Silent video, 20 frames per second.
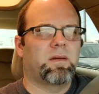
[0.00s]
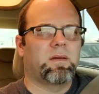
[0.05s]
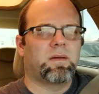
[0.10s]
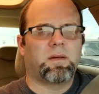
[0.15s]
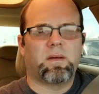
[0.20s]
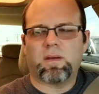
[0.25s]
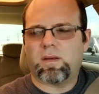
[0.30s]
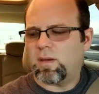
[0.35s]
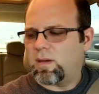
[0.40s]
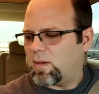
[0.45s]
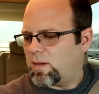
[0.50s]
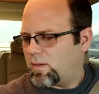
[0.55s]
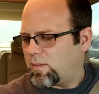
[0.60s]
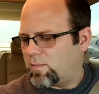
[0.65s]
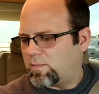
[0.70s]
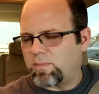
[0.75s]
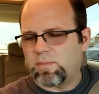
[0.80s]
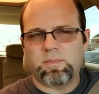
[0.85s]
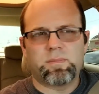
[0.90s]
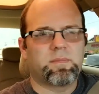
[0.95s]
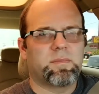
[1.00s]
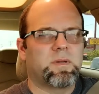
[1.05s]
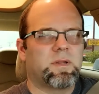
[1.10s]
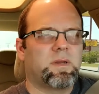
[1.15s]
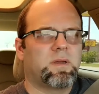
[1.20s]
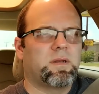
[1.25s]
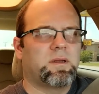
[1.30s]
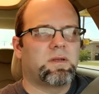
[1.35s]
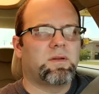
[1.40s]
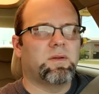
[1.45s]
Do
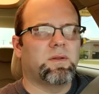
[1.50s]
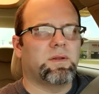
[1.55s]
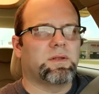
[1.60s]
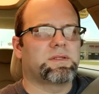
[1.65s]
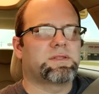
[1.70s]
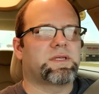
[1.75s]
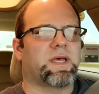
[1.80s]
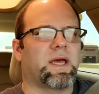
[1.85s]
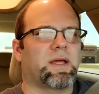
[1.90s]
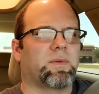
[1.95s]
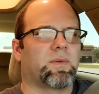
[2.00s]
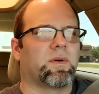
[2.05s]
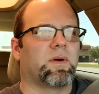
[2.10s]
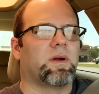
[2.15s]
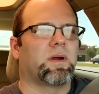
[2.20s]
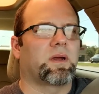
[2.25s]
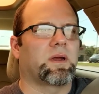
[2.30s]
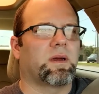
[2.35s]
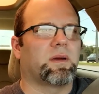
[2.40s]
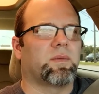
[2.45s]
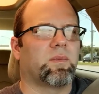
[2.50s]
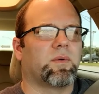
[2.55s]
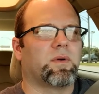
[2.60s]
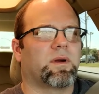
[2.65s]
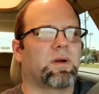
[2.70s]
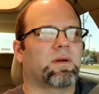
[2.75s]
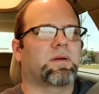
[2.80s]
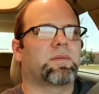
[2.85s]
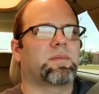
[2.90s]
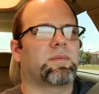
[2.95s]
a little side work. I
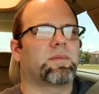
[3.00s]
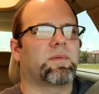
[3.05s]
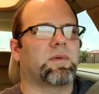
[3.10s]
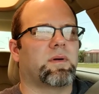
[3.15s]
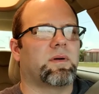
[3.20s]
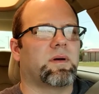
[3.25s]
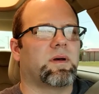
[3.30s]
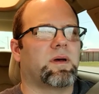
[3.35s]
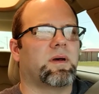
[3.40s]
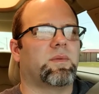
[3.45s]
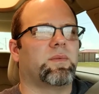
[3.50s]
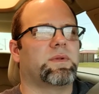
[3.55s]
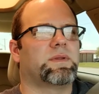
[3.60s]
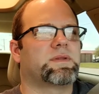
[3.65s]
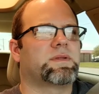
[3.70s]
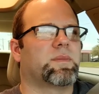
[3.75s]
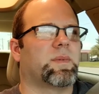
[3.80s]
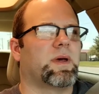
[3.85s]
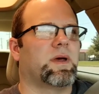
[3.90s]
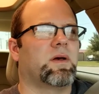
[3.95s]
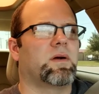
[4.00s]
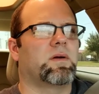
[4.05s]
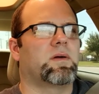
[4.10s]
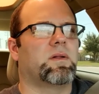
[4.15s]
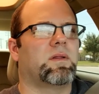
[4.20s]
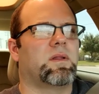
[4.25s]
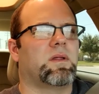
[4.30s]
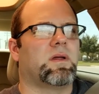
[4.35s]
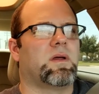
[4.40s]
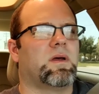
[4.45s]
work with my
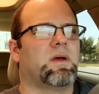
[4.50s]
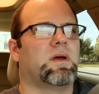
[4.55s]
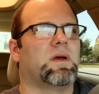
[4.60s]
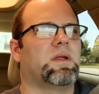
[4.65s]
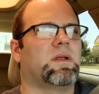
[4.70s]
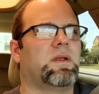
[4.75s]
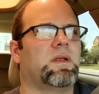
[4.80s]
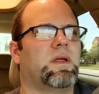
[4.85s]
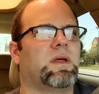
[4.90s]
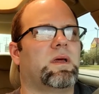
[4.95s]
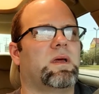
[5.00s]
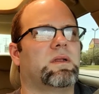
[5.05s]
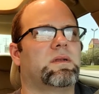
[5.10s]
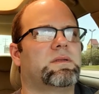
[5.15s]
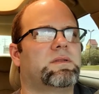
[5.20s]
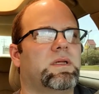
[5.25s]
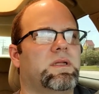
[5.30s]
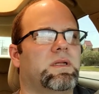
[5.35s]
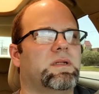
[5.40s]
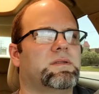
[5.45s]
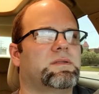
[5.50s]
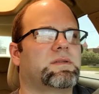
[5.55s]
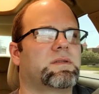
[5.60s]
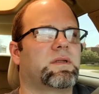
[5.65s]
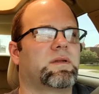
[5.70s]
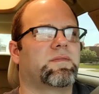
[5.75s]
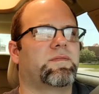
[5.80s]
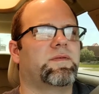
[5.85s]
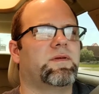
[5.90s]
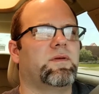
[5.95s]
uncle on tending
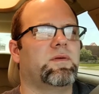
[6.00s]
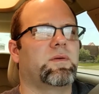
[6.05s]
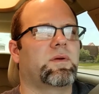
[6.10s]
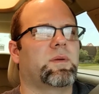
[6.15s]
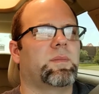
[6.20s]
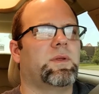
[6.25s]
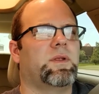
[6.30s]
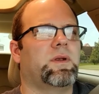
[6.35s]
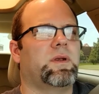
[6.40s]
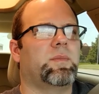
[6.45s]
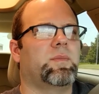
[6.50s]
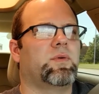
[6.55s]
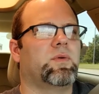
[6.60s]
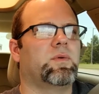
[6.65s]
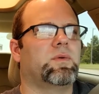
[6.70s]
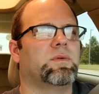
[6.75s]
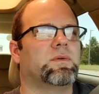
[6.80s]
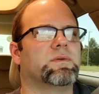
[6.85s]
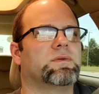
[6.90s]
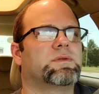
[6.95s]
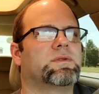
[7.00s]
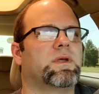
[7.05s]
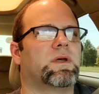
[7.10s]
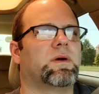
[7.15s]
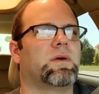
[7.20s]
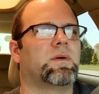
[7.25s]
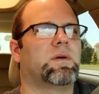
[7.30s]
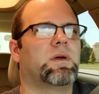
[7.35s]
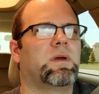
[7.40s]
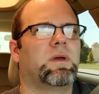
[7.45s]
a few community pools.
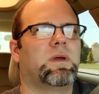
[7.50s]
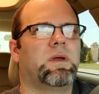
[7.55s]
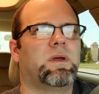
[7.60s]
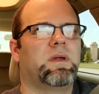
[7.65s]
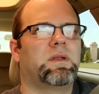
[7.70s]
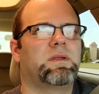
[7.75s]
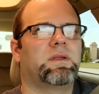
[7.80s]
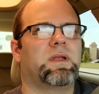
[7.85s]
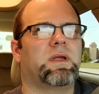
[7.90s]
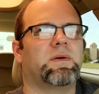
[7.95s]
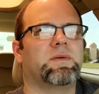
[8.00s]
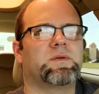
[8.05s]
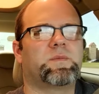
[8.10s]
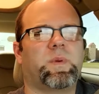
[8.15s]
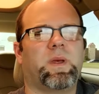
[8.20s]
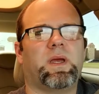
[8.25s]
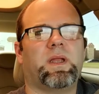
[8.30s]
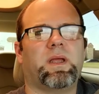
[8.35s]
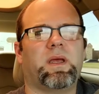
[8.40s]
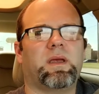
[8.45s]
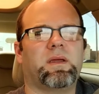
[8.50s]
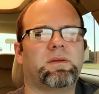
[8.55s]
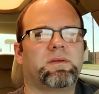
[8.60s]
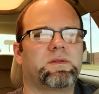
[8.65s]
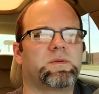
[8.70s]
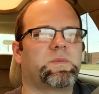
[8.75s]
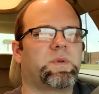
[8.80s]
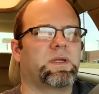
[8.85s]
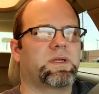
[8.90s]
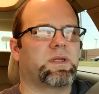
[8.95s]
So today was payday.
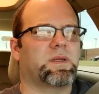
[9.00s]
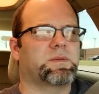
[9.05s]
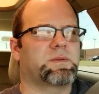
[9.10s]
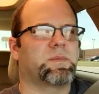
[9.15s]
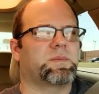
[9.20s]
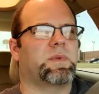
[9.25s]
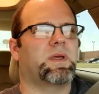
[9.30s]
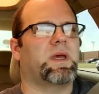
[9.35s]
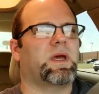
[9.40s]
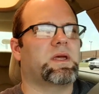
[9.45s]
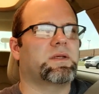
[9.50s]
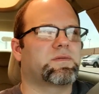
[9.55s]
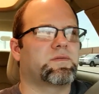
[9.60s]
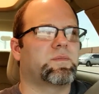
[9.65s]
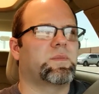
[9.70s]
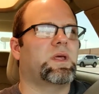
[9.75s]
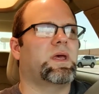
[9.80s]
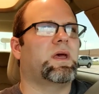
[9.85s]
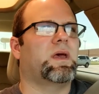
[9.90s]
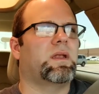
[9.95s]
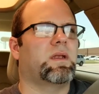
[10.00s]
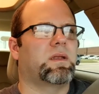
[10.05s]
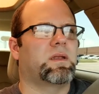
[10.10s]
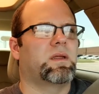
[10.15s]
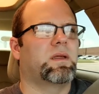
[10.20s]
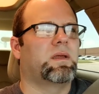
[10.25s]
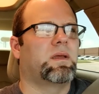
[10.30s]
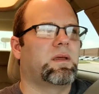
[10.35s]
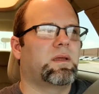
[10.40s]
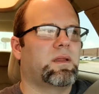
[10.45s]
Just picked up some cash from that.
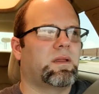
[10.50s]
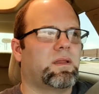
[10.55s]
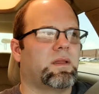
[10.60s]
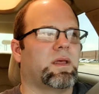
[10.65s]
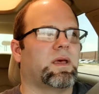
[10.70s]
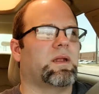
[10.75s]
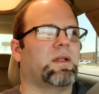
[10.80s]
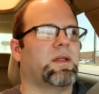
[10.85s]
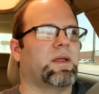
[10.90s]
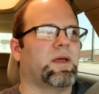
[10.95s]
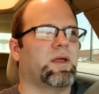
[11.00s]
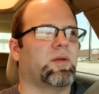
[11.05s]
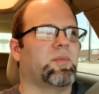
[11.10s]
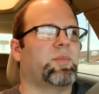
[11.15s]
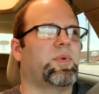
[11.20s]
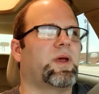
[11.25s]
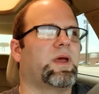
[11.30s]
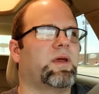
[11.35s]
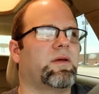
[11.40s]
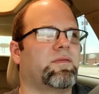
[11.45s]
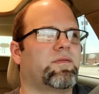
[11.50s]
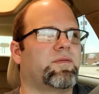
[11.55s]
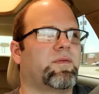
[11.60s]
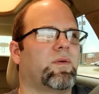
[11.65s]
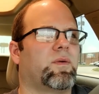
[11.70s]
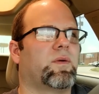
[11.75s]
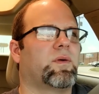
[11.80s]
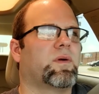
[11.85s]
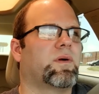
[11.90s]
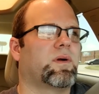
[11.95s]
That'll help pay
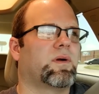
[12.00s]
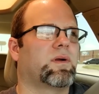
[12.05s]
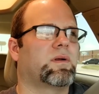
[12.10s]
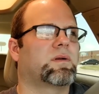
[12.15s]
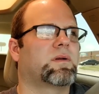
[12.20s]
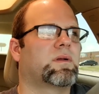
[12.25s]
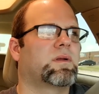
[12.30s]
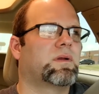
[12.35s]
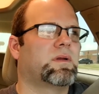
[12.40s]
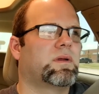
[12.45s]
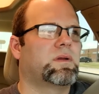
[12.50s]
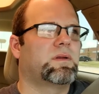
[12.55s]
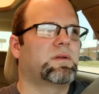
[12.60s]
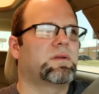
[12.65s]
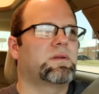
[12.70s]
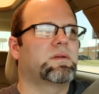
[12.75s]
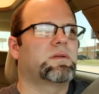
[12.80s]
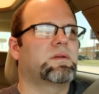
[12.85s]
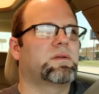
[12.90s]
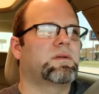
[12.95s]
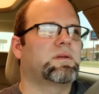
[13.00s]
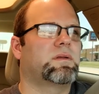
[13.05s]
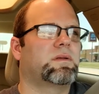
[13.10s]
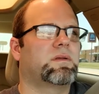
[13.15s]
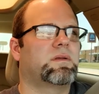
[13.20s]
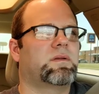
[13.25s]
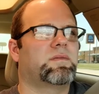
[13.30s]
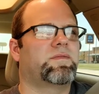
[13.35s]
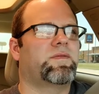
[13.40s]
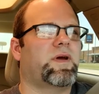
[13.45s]
for
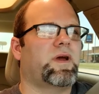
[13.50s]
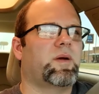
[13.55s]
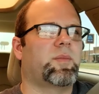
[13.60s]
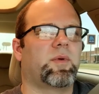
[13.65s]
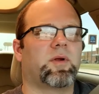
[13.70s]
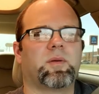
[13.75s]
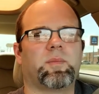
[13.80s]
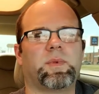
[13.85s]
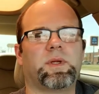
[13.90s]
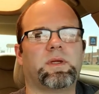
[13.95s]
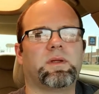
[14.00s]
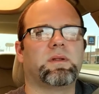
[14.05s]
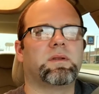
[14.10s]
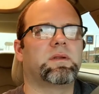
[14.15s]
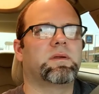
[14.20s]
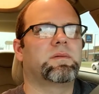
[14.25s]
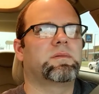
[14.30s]
Firebird build.